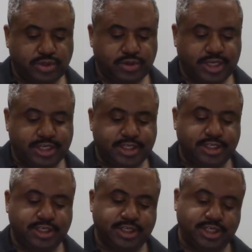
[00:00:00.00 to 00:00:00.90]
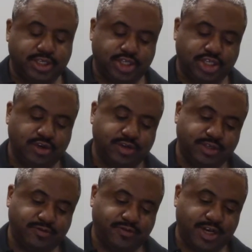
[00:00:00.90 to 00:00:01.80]
that is our lesson,
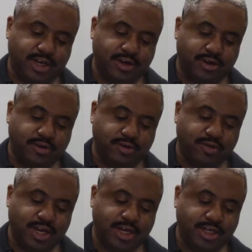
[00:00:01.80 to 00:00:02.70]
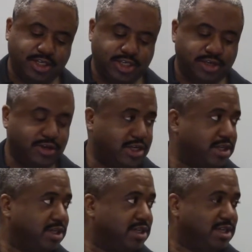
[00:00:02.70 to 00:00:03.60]
chariots of fire, or riding the chariot.
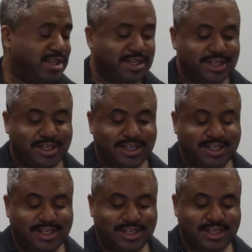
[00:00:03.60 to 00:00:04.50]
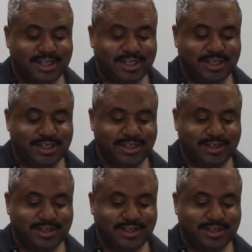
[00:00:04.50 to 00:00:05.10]
And